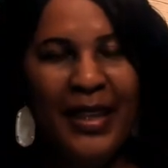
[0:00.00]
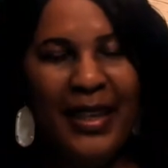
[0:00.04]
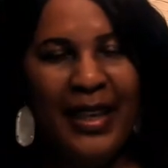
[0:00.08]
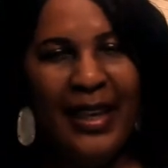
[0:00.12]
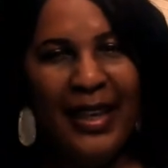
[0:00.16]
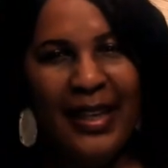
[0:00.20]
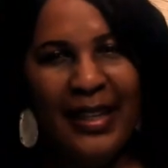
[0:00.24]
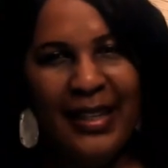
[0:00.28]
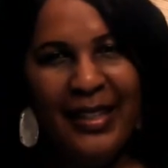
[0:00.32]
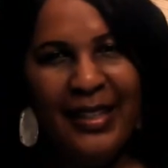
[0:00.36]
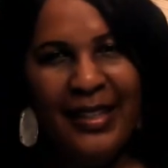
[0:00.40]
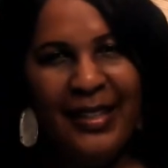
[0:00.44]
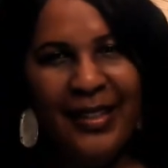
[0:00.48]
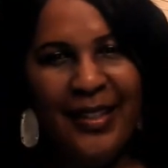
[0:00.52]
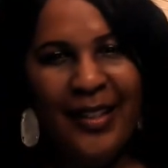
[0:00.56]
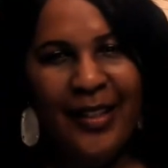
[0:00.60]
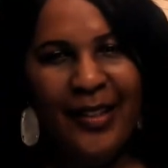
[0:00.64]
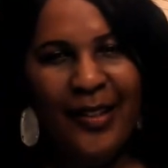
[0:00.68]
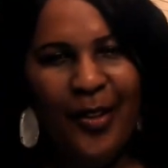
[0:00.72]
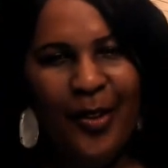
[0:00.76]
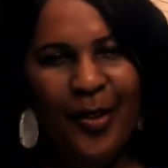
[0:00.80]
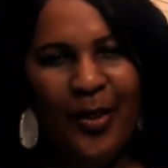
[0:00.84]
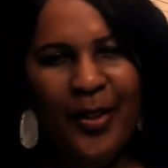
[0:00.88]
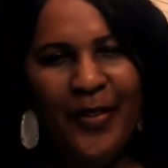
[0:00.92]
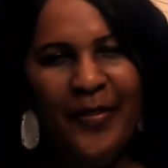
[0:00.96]
and hit the
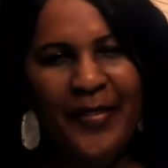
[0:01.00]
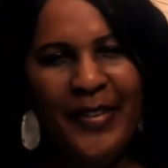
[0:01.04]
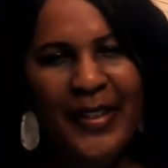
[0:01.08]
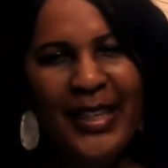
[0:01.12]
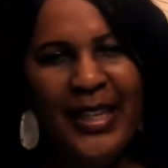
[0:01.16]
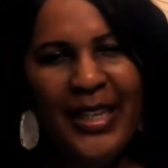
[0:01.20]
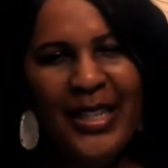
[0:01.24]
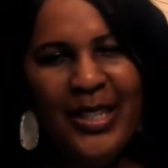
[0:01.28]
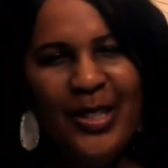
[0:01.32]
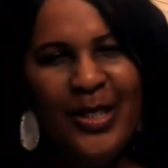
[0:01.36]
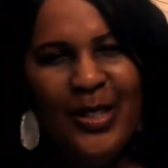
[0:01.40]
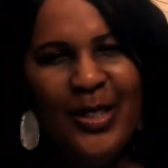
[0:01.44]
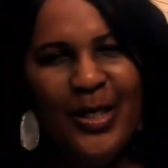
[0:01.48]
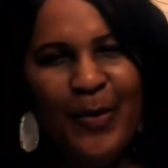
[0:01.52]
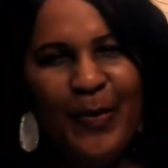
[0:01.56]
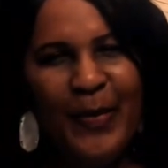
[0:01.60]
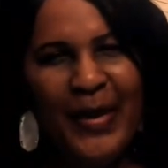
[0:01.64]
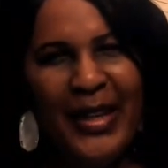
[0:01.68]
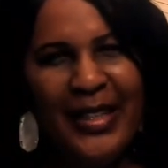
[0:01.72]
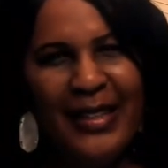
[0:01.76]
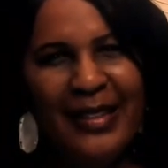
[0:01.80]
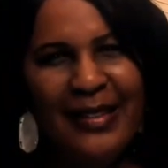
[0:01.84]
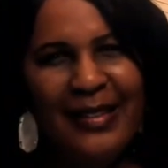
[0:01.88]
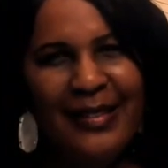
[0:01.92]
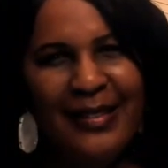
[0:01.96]
notifications
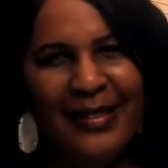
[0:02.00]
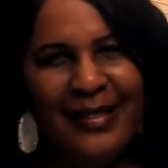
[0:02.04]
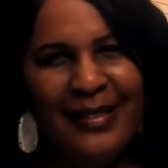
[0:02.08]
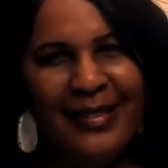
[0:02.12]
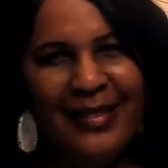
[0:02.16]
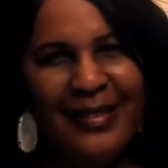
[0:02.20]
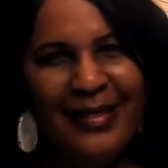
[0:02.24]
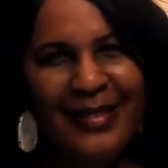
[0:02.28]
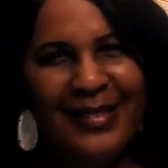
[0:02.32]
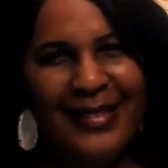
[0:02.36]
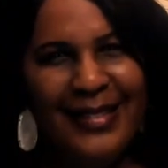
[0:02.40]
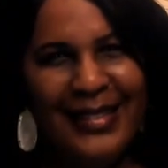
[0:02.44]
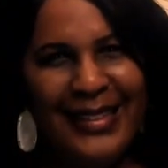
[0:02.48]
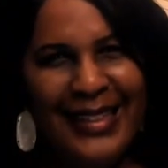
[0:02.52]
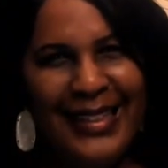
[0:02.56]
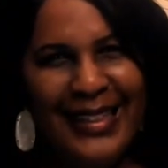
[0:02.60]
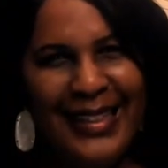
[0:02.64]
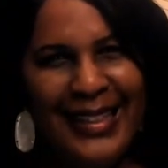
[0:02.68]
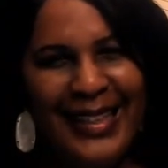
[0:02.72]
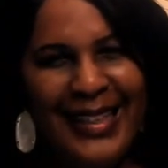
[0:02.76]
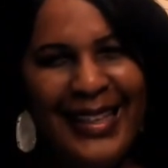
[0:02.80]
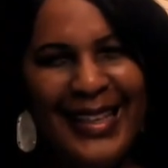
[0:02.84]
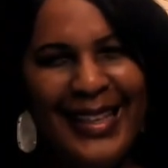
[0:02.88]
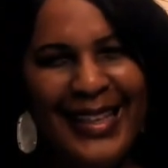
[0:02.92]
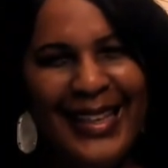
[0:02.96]
button.
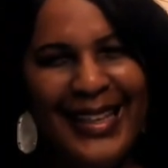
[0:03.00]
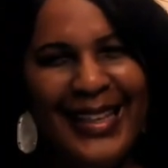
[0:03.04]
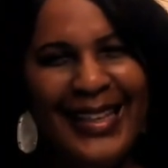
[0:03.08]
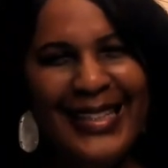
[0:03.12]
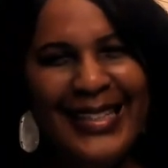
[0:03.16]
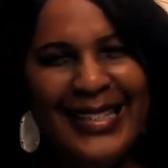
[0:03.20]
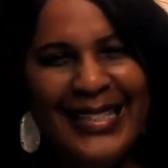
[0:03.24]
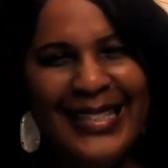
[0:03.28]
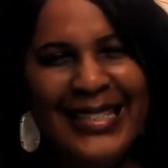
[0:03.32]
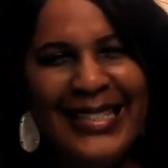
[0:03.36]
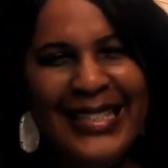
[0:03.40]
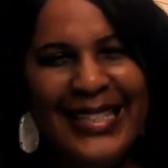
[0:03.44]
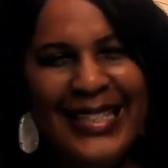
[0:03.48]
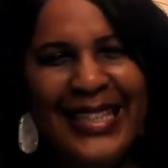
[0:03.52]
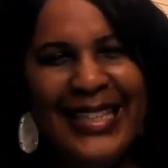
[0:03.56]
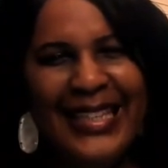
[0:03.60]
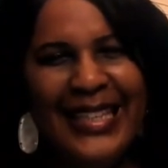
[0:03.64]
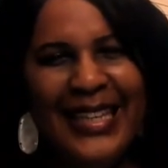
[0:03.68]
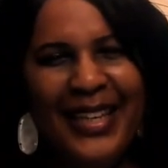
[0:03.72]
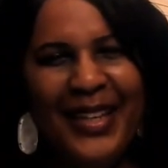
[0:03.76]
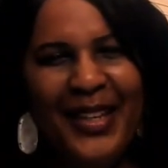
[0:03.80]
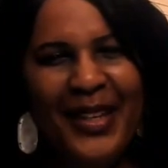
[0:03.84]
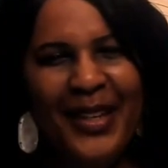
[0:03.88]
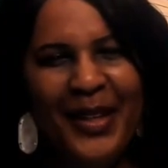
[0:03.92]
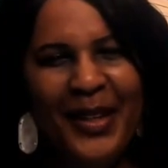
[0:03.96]
See
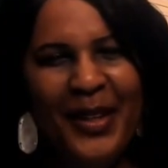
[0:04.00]
ya.